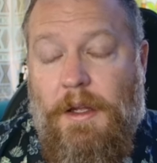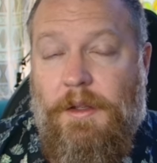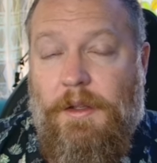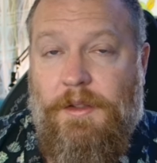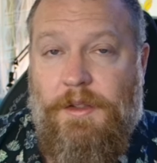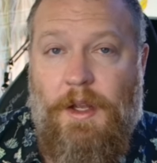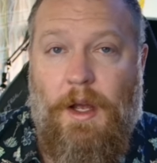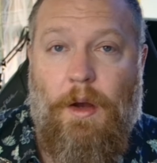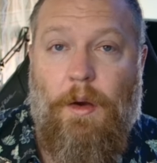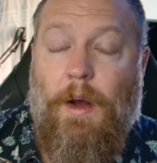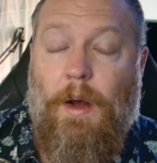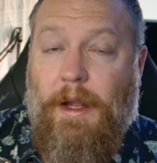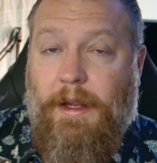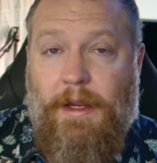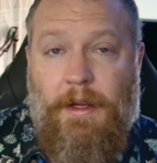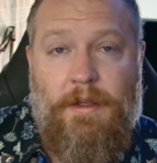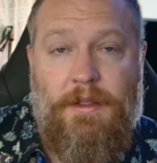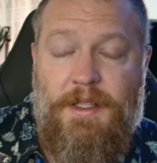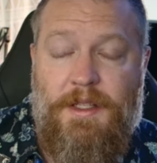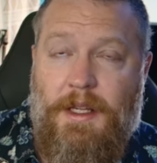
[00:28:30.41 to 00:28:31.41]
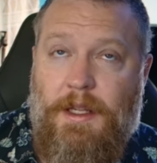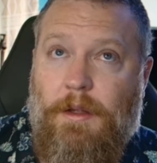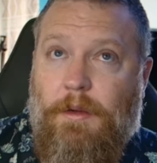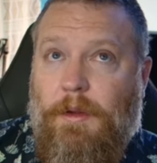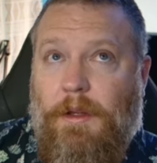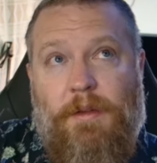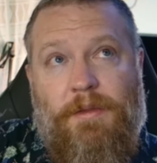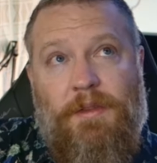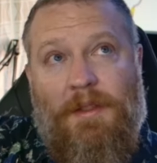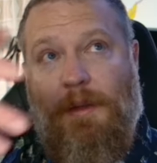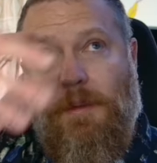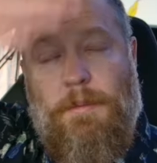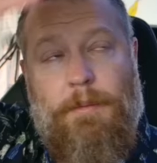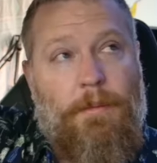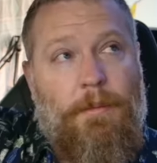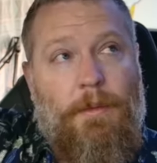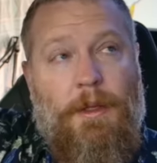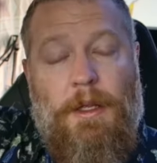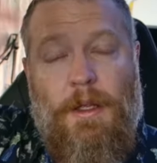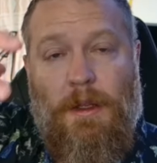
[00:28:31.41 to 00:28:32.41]
So I guarantee you that if
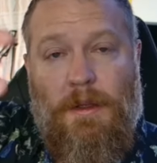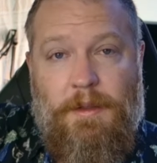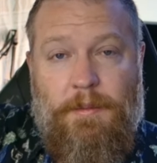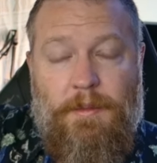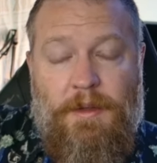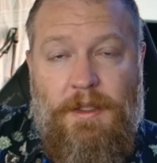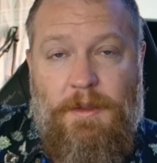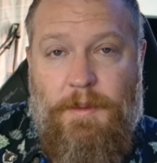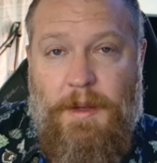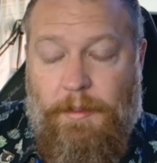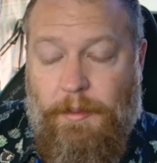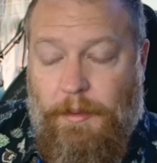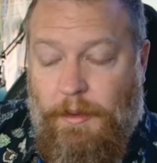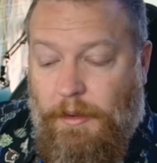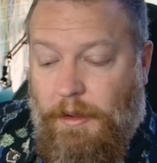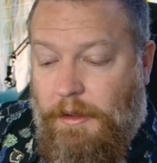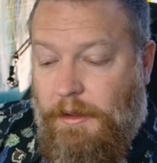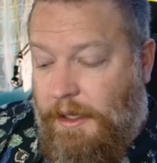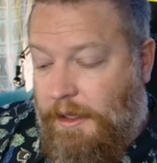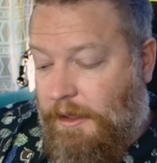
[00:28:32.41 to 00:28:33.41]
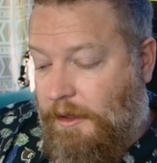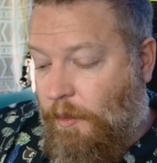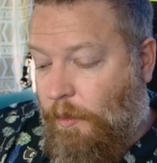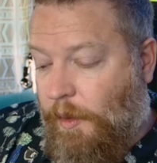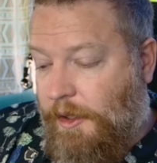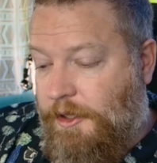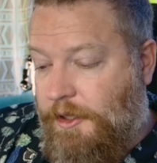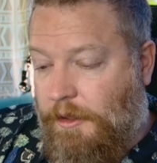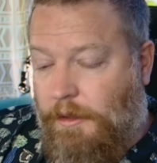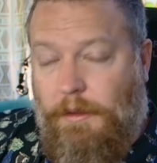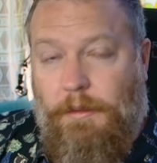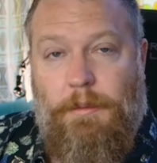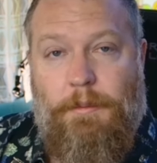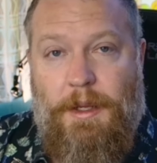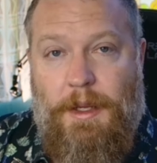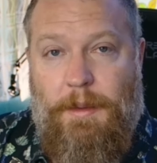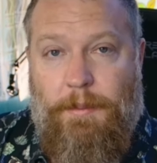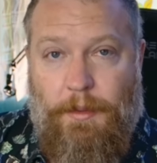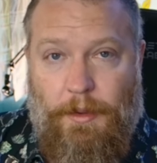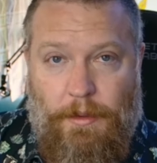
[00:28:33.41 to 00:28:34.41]
some of these people, like the Witcher
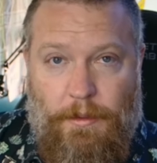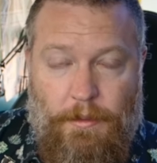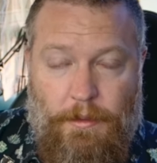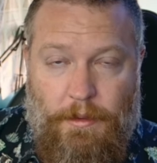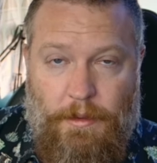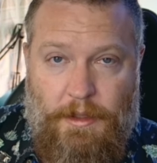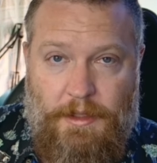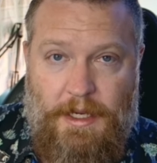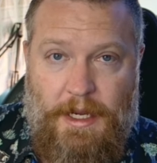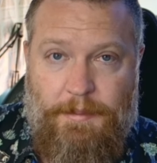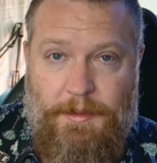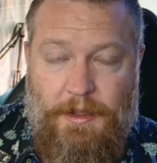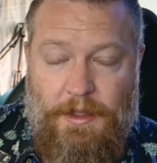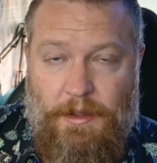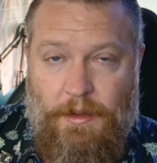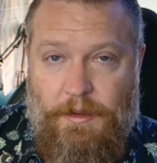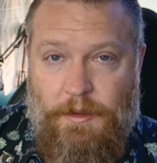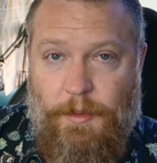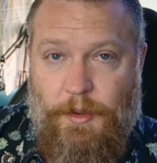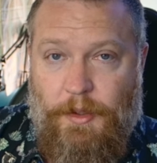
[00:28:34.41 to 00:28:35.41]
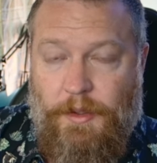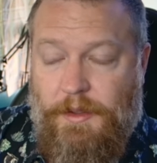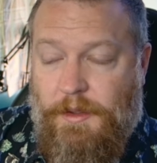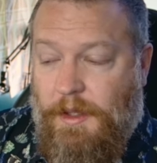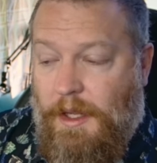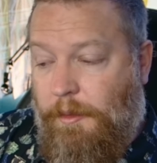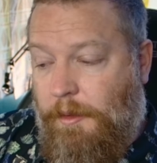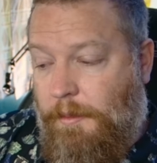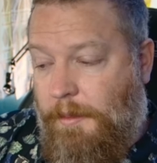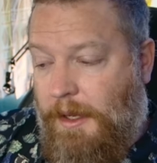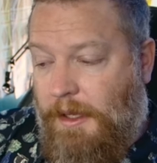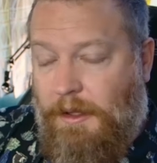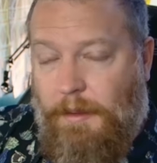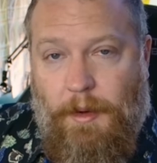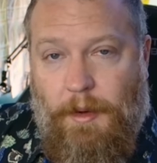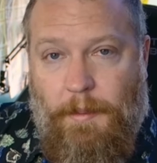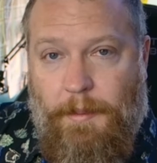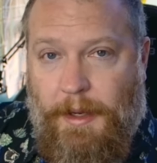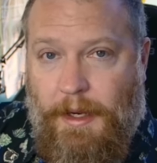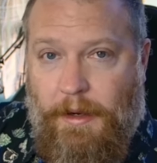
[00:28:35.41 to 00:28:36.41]
people adapting those books, they would make the
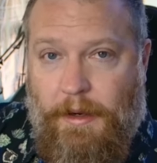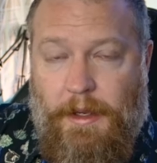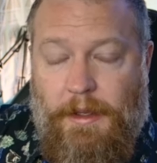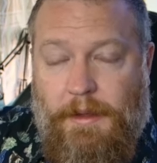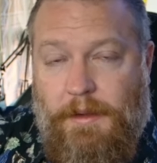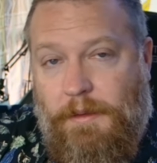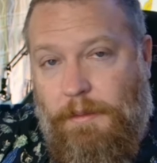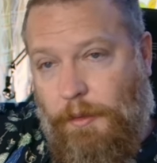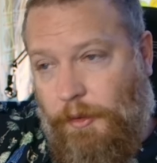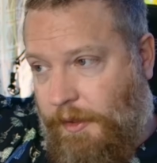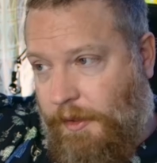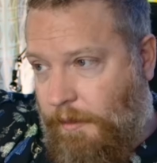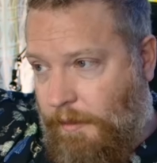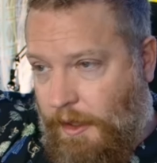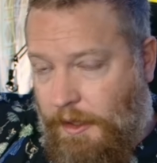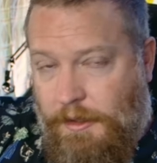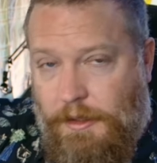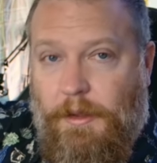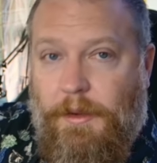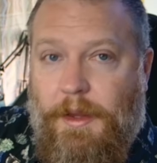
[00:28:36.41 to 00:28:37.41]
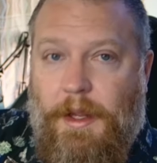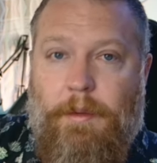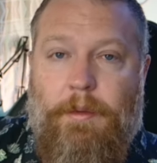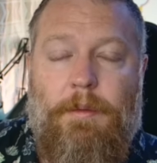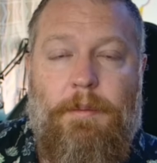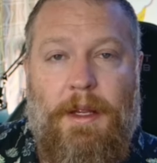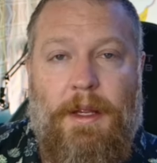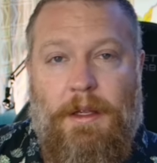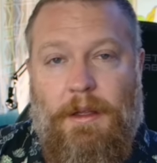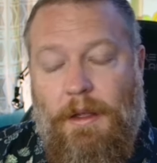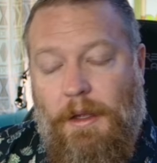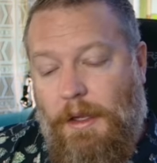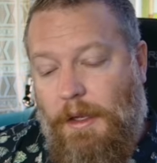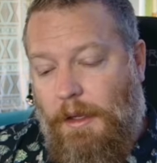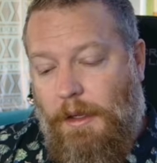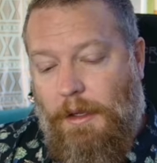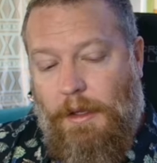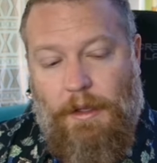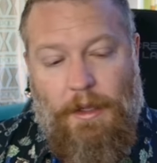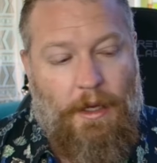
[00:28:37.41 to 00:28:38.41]
barbarians multiracial. They would make
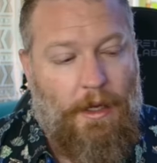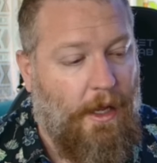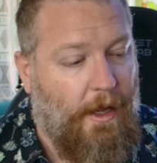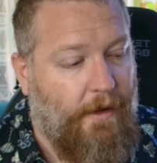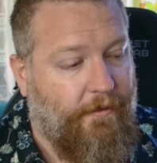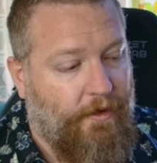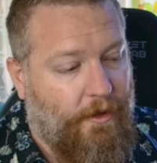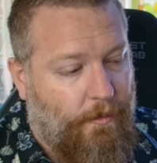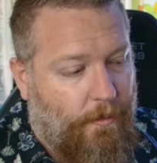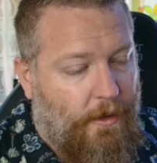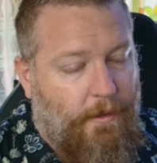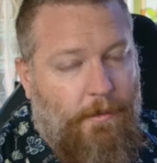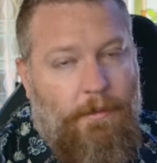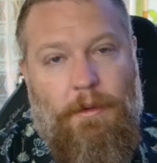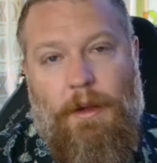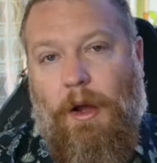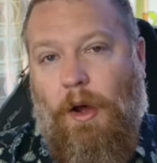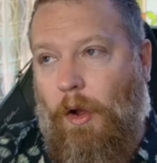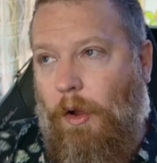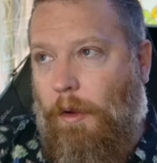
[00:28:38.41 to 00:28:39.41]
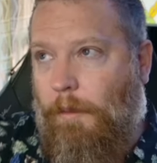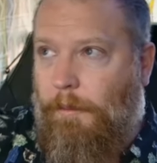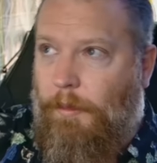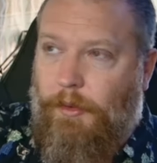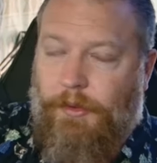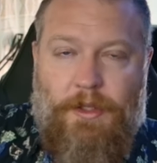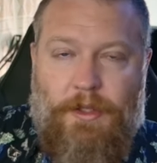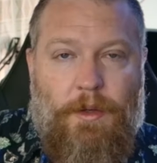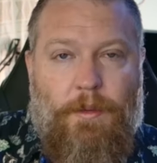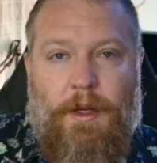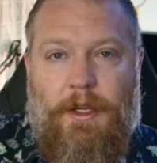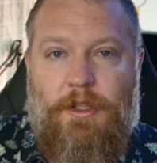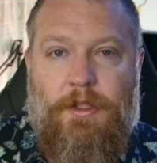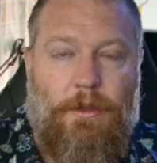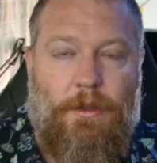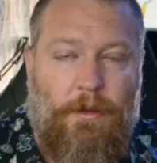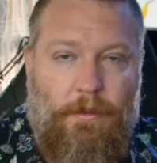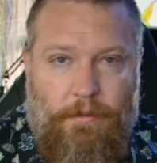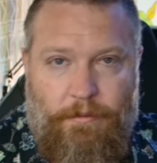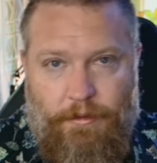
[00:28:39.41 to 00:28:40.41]
everyone all
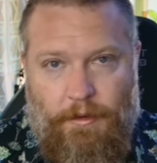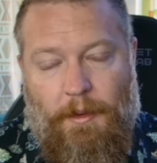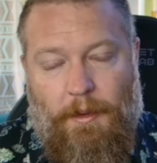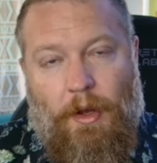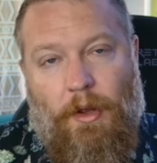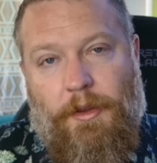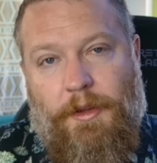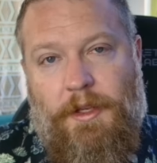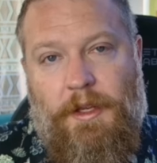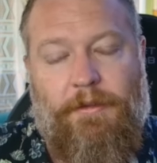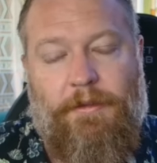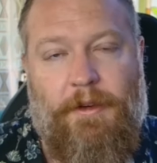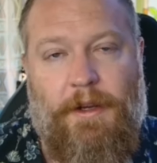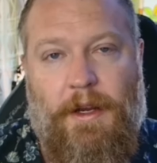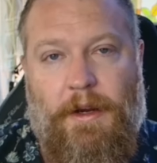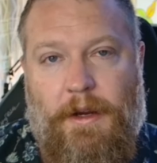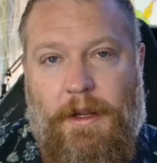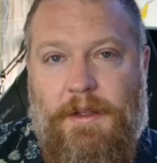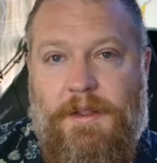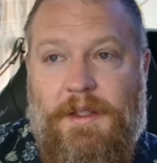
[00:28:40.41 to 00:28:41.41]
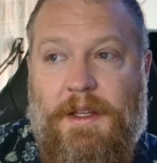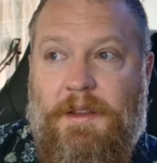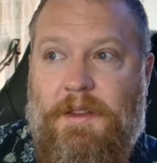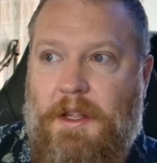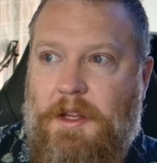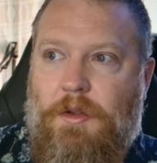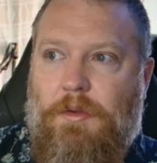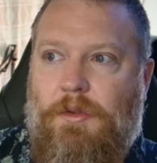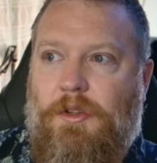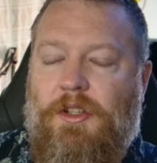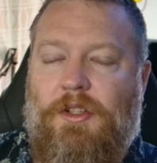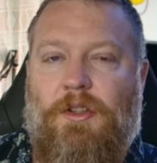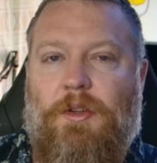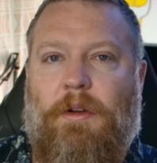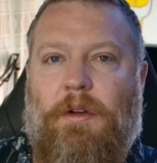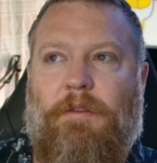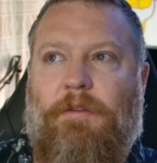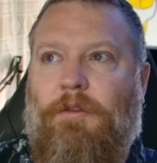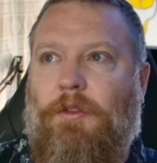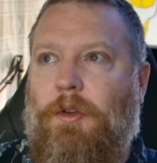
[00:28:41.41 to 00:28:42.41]
multiracial from all the different areas. And then you just
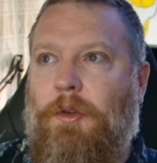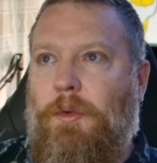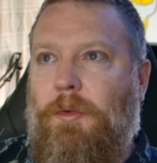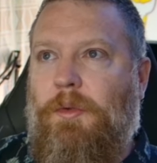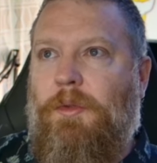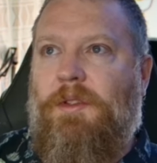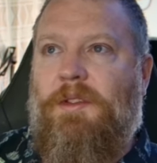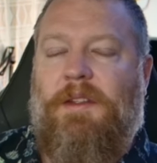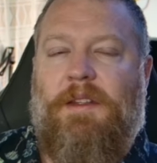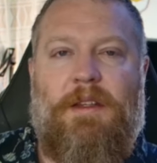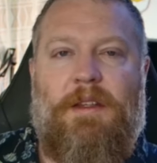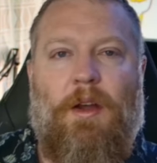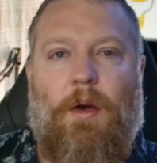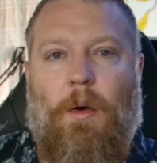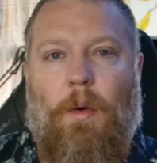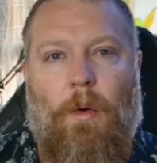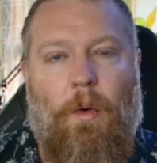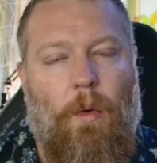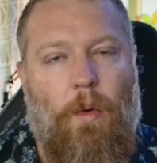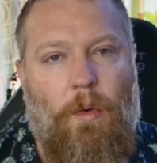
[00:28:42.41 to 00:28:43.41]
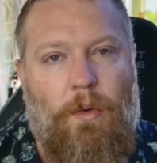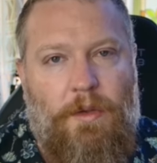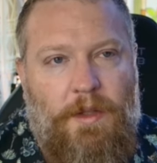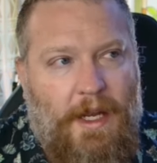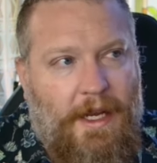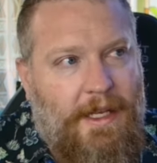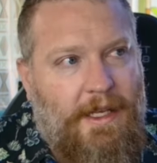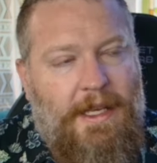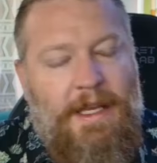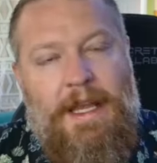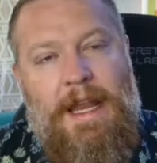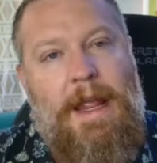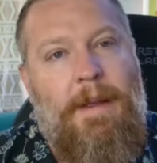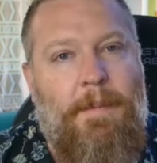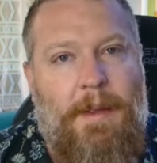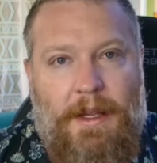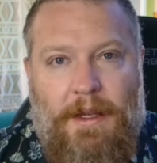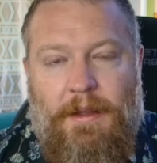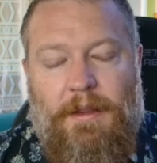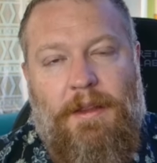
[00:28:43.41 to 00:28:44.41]
sort of lose the whole
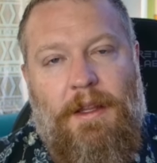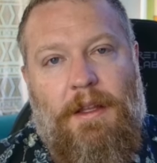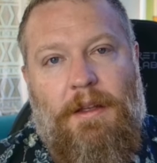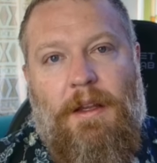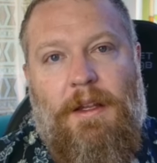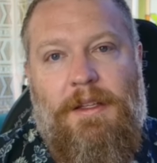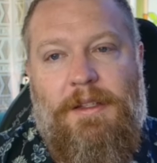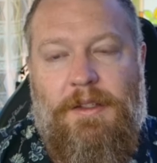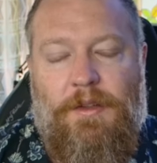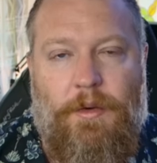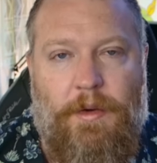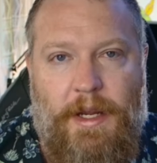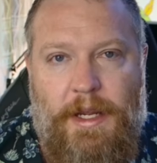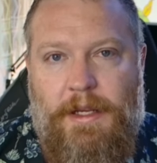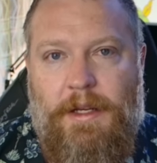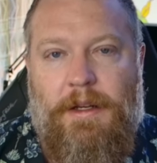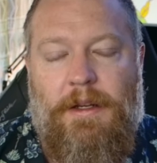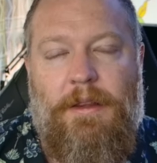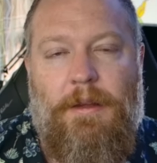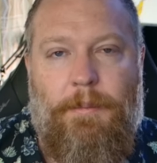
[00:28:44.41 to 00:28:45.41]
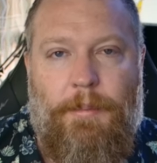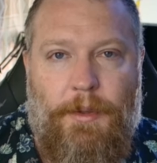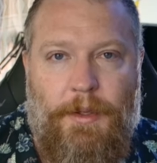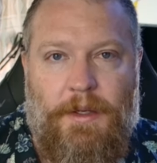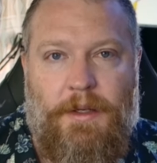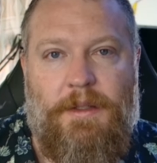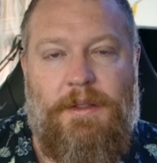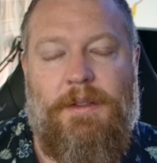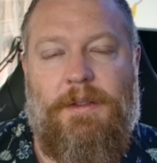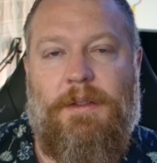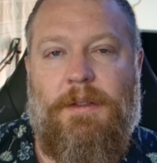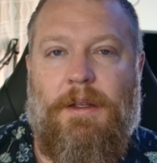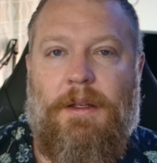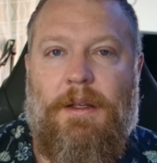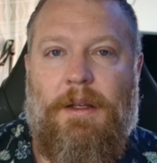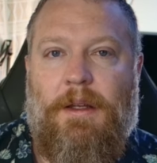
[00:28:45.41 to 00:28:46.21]
dynamic that is created in the books.